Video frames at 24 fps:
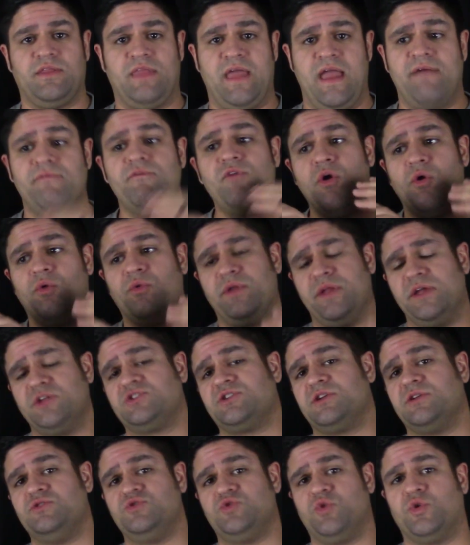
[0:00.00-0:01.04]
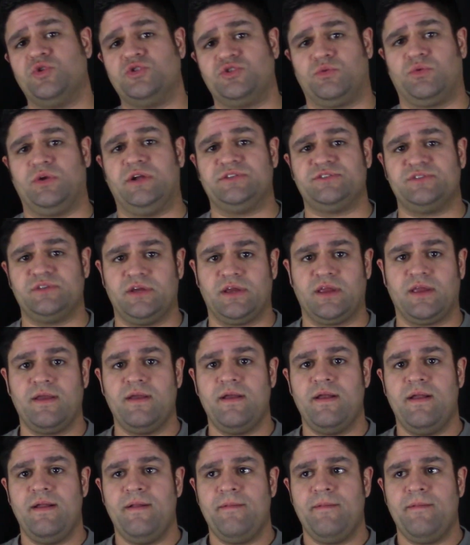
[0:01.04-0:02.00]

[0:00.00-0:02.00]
and they have their own niche in Georgia wrestling.